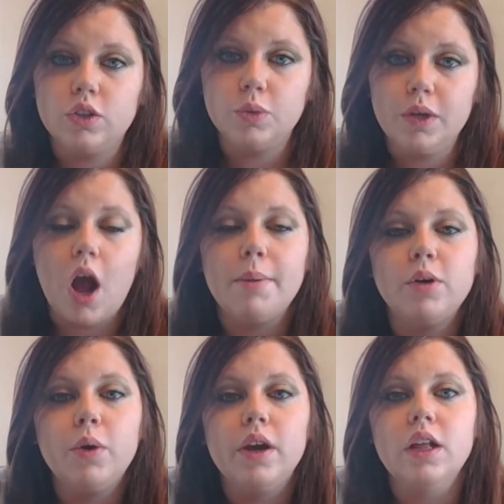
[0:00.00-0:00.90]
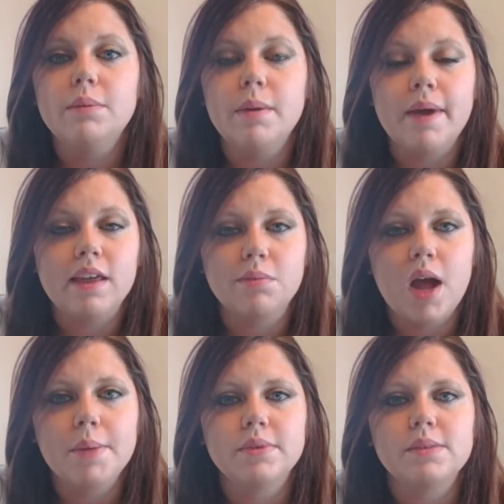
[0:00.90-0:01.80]
sweet almond oil in my bath
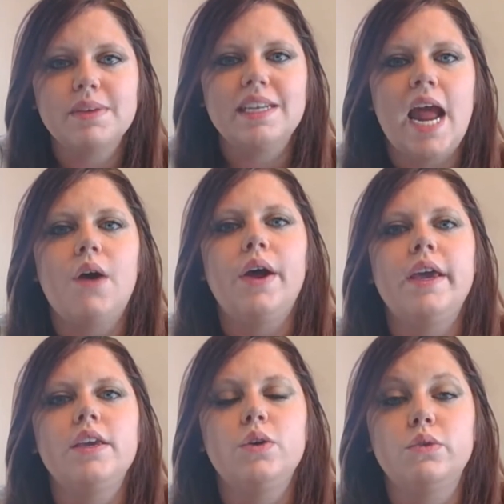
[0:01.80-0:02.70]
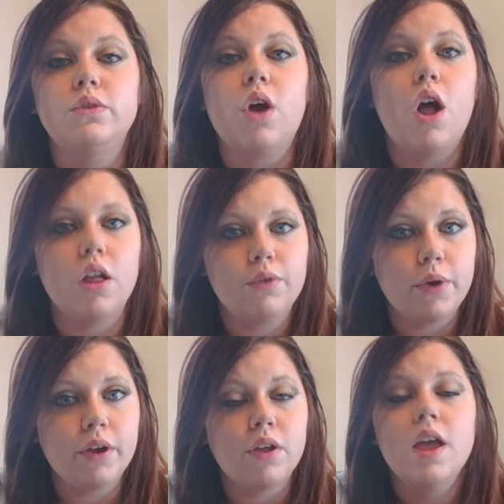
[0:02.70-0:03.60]
bombs, but now I use olive
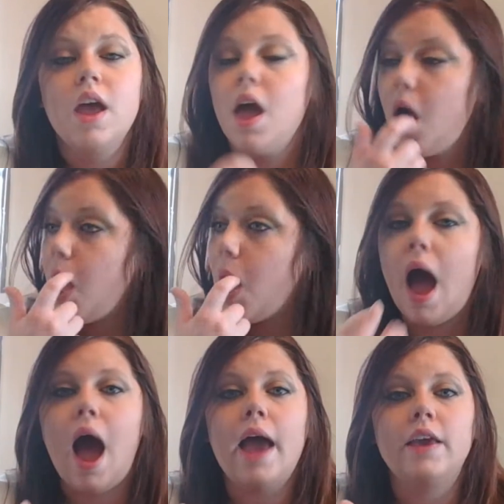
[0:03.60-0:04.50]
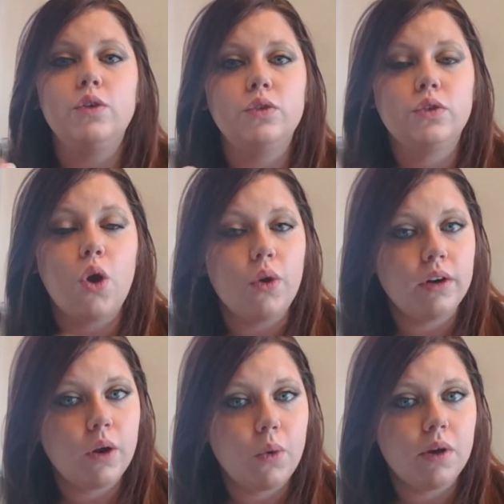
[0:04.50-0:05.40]
oil. I use
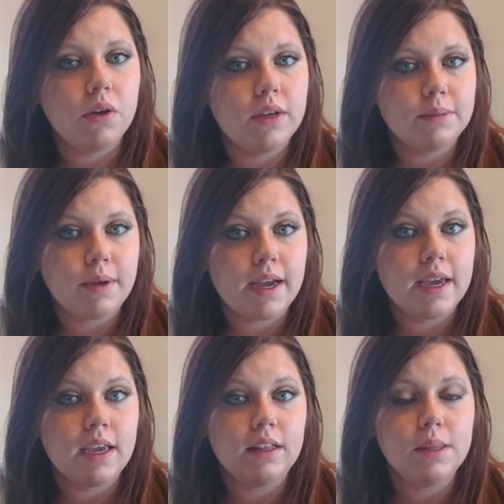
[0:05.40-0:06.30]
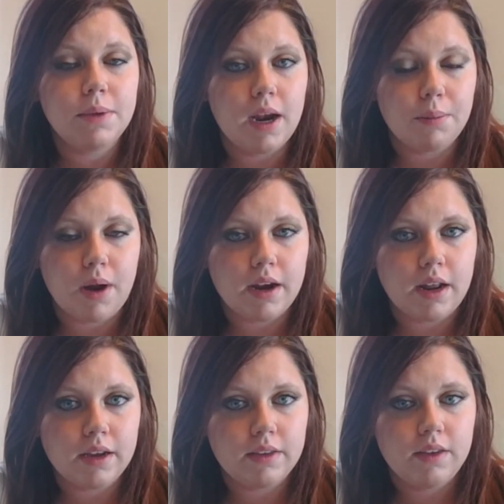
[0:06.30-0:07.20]
coconut oil in my lip care
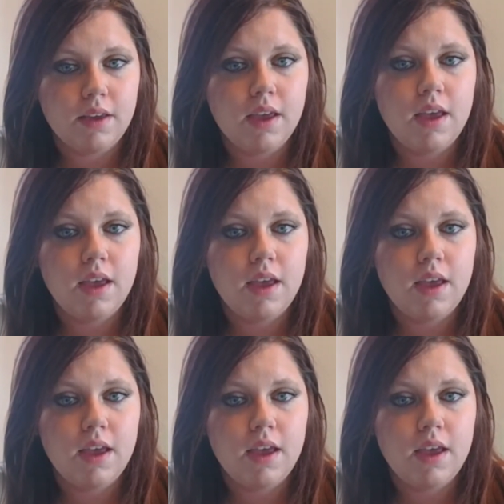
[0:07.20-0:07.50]
products.